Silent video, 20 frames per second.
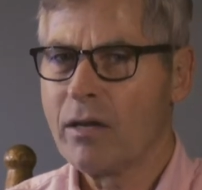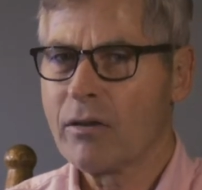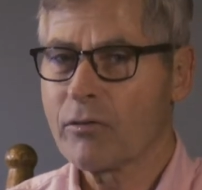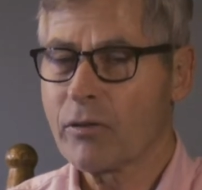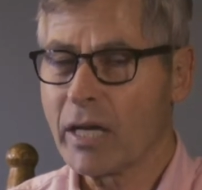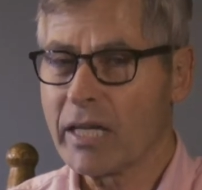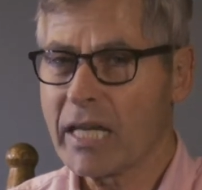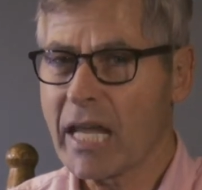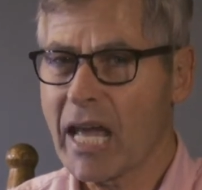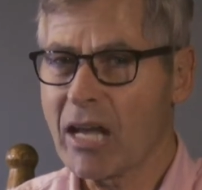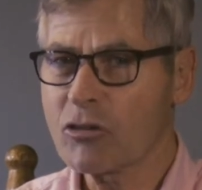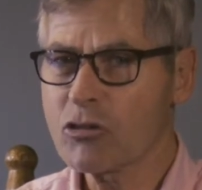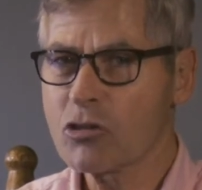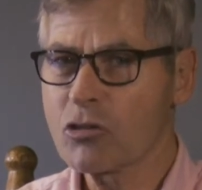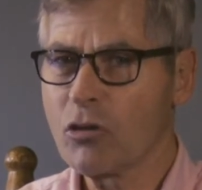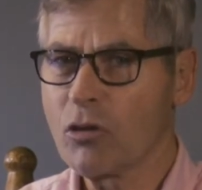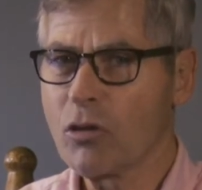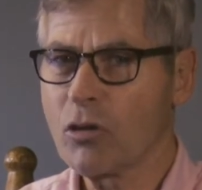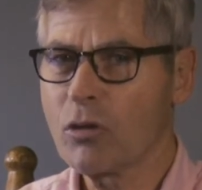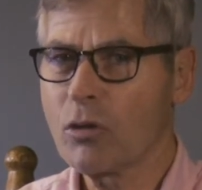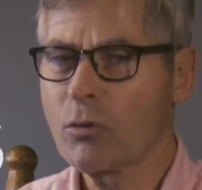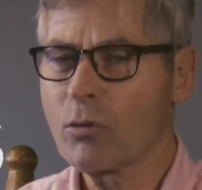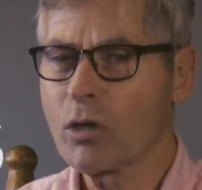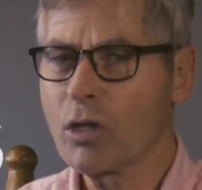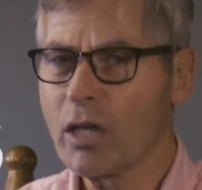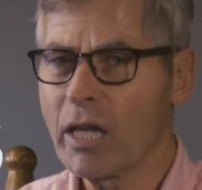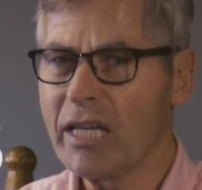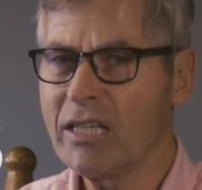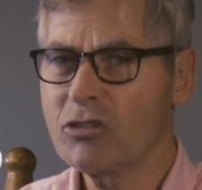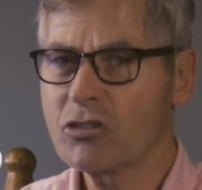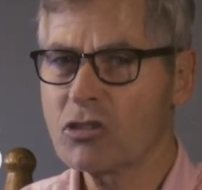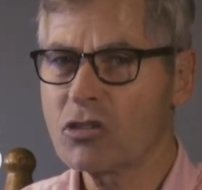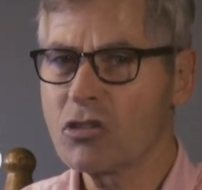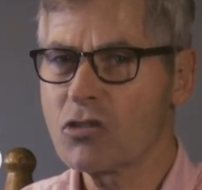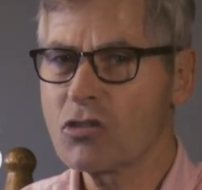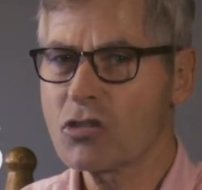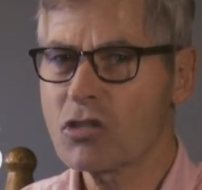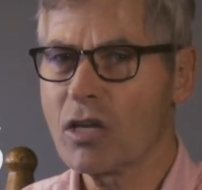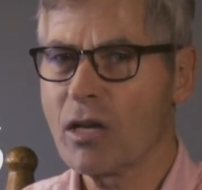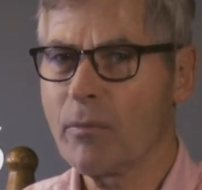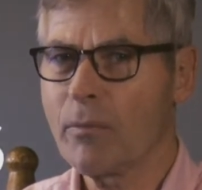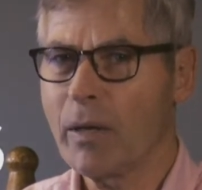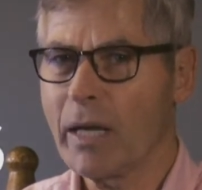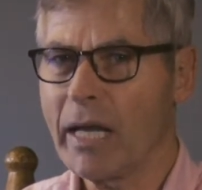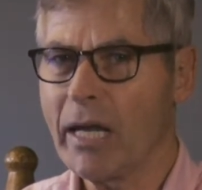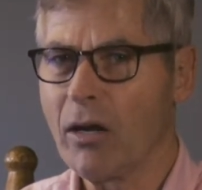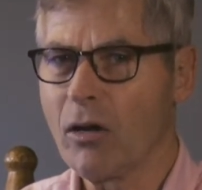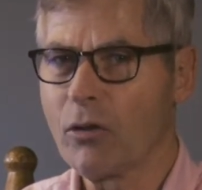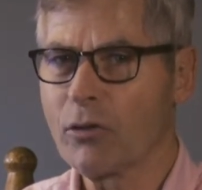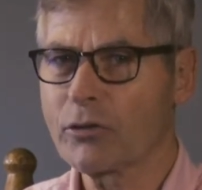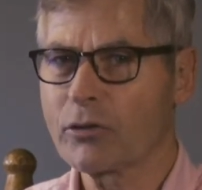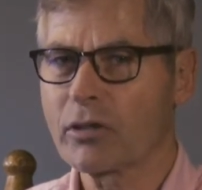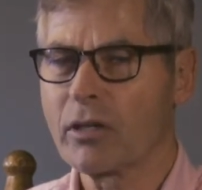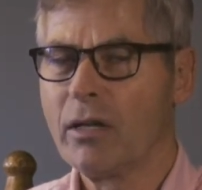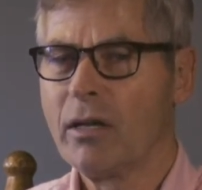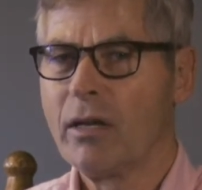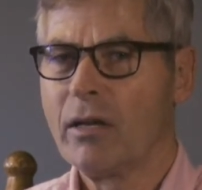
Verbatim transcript: Financial, relationship, health,